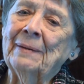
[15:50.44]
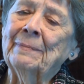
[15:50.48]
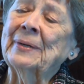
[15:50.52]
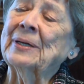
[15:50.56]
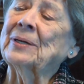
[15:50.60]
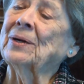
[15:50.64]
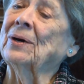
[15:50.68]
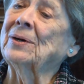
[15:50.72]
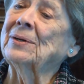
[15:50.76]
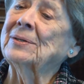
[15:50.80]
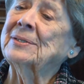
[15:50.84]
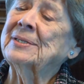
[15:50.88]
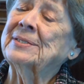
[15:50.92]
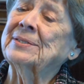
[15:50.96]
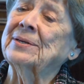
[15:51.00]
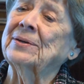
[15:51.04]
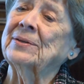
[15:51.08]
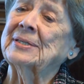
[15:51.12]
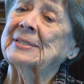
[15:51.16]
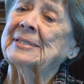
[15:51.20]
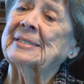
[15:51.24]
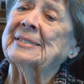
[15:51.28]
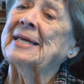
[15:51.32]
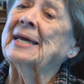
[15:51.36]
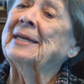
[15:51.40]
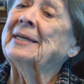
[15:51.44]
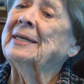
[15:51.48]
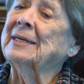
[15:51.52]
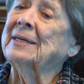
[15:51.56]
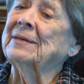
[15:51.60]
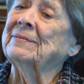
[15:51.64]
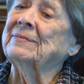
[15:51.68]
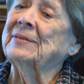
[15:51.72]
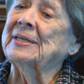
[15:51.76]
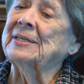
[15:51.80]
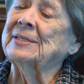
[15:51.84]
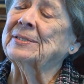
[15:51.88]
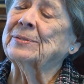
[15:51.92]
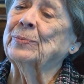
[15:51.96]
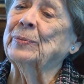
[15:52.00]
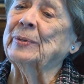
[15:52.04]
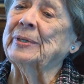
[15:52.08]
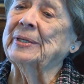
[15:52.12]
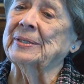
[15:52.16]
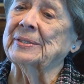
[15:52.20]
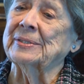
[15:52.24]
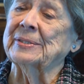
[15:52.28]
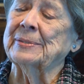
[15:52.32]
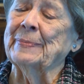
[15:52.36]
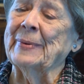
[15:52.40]
But also, the setting of these
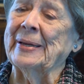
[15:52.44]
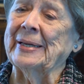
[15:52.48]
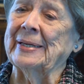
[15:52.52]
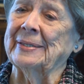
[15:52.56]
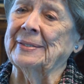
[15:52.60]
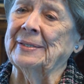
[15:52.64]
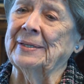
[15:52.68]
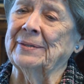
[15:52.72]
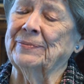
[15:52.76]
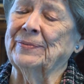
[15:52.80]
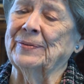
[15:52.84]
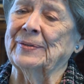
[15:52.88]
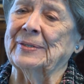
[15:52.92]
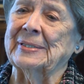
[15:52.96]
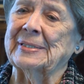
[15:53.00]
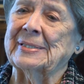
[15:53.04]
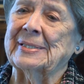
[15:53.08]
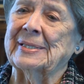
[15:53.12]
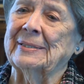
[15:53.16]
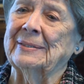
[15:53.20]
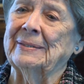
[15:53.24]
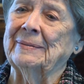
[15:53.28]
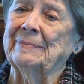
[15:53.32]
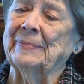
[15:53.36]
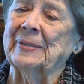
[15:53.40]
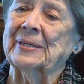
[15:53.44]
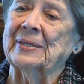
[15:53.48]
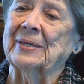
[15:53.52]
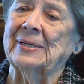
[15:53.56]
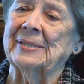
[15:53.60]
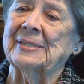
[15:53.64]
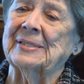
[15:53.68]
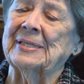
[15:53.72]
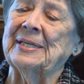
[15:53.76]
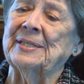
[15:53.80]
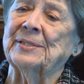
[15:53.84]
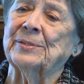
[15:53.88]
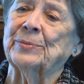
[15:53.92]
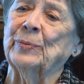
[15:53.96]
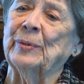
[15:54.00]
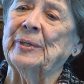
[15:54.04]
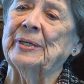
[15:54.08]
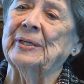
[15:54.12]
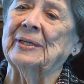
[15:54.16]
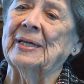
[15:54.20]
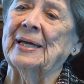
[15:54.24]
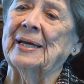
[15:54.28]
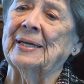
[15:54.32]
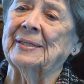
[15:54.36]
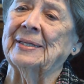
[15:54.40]
wheels made a difference because each
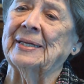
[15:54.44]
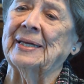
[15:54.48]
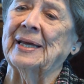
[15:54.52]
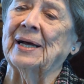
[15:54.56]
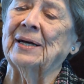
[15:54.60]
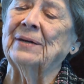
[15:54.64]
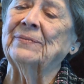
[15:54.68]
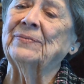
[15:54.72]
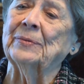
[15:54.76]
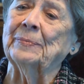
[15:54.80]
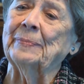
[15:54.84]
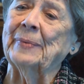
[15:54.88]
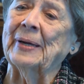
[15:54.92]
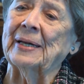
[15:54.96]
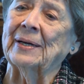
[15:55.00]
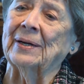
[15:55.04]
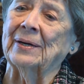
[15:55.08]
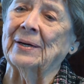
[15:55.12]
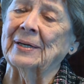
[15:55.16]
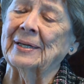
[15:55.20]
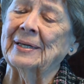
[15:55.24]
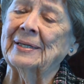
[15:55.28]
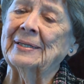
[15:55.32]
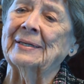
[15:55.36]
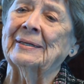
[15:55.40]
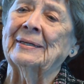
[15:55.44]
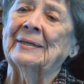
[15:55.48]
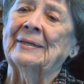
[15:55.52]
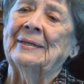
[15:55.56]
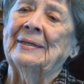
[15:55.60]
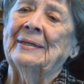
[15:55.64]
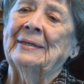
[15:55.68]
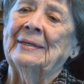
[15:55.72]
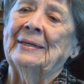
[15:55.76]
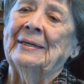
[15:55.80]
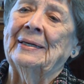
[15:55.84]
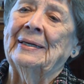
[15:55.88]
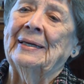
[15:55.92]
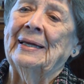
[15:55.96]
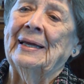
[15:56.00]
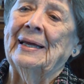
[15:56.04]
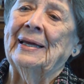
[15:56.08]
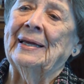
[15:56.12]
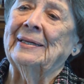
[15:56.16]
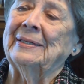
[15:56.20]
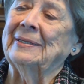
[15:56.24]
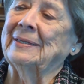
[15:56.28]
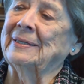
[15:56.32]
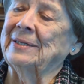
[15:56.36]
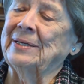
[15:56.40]
wheel had the alphabet on it,
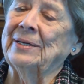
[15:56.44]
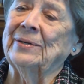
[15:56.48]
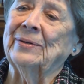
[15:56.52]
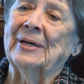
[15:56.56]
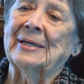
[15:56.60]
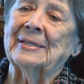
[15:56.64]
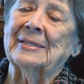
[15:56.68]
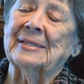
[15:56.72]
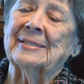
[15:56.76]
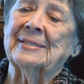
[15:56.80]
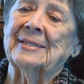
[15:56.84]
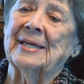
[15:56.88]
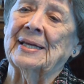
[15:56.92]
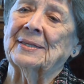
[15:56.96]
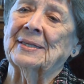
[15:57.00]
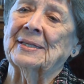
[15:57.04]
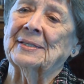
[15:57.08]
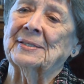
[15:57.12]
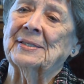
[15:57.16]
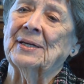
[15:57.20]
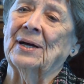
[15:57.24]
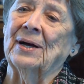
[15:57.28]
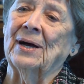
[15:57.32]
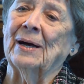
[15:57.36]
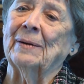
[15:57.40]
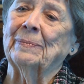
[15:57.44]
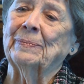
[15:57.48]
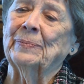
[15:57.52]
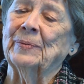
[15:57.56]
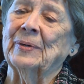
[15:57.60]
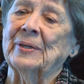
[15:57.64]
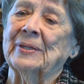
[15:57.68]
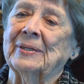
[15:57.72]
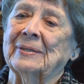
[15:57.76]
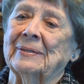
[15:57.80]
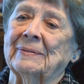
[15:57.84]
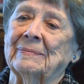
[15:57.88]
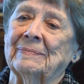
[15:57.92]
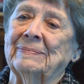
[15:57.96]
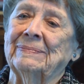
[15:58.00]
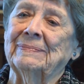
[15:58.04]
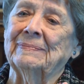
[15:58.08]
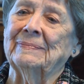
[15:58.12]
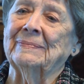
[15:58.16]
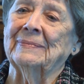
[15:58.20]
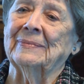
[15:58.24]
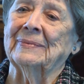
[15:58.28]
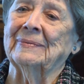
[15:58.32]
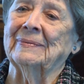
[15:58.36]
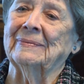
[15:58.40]
and you had to set the top with a,
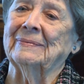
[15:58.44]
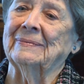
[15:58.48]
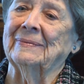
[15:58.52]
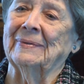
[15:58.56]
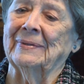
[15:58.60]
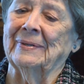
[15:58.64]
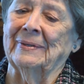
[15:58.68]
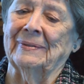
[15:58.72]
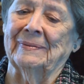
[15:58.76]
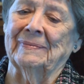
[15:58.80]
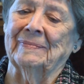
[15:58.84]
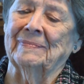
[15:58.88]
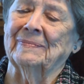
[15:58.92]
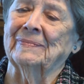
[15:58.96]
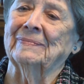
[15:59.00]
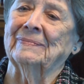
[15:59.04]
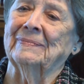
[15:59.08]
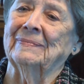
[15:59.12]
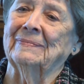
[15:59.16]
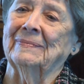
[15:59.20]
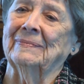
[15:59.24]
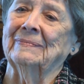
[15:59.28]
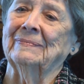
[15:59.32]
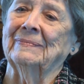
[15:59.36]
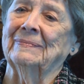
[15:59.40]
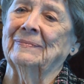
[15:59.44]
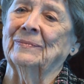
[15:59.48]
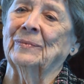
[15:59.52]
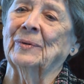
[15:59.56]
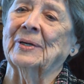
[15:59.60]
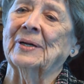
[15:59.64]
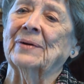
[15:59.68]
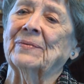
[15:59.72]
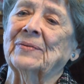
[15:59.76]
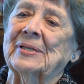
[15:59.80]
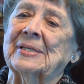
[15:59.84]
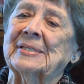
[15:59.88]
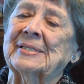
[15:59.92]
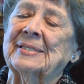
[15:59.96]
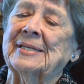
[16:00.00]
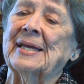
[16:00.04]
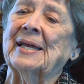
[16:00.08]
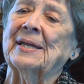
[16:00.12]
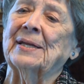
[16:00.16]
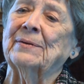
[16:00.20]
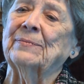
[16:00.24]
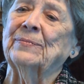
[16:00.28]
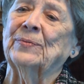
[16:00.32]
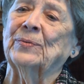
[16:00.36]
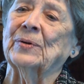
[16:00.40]
a whatever the
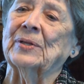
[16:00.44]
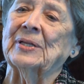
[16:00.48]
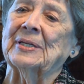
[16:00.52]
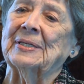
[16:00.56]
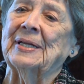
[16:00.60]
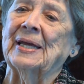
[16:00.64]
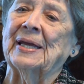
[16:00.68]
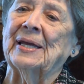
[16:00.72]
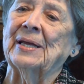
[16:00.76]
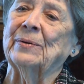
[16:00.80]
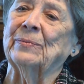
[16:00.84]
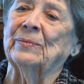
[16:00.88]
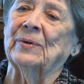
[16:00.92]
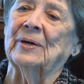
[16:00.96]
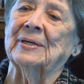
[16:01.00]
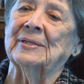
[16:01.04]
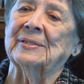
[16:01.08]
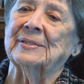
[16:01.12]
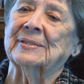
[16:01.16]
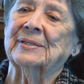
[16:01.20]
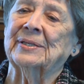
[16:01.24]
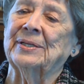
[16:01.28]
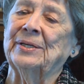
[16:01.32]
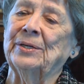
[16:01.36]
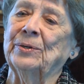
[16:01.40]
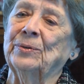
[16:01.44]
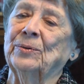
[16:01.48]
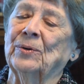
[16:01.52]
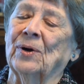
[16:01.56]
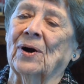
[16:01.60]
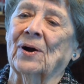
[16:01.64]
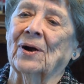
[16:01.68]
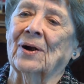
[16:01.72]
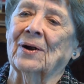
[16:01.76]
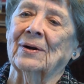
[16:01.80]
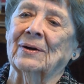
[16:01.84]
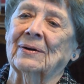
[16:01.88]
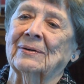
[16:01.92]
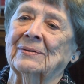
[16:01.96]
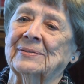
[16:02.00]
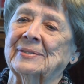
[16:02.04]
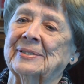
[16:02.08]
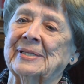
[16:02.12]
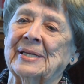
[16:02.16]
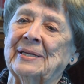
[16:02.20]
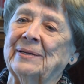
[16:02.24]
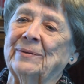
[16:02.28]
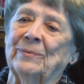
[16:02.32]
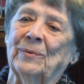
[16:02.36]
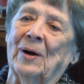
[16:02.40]
setting for the day was, QR or
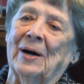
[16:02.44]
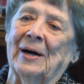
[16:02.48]
ZY